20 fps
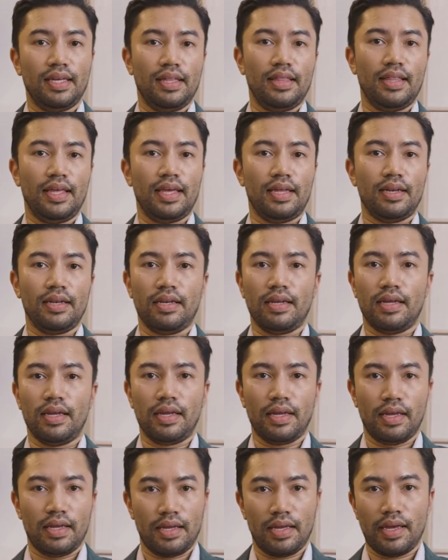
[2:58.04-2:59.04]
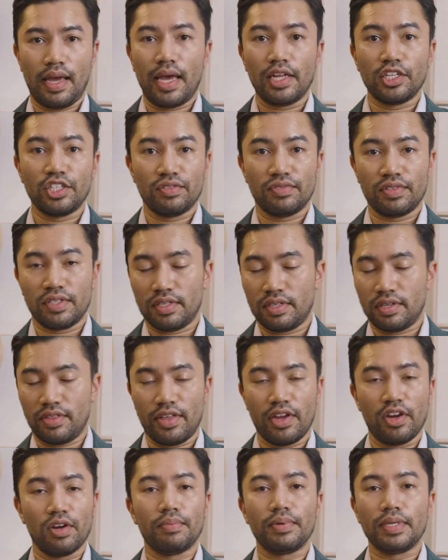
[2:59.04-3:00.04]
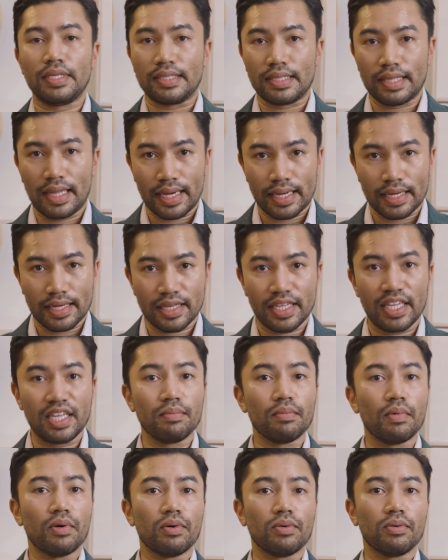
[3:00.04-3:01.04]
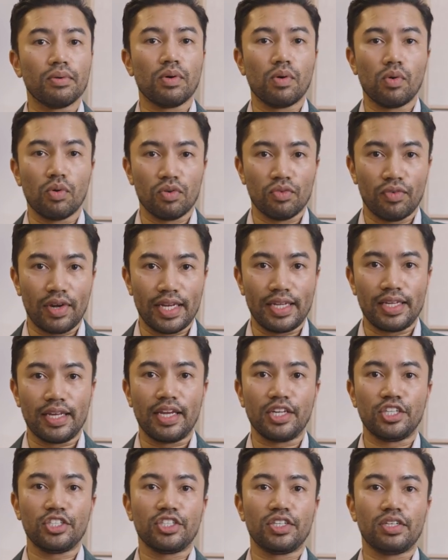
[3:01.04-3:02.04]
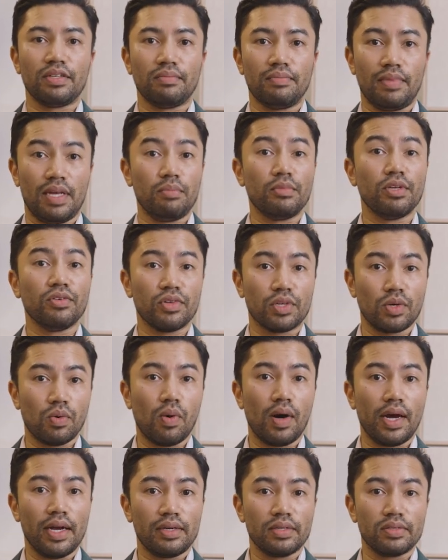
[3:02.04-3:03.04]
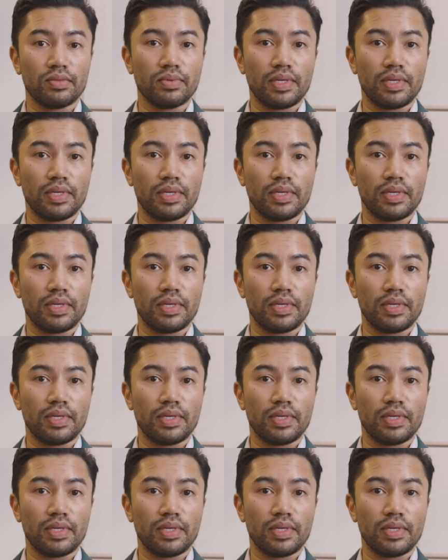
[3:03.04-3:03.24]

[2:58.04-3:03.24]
then adjuvant therapies like chemo or radiation may be required as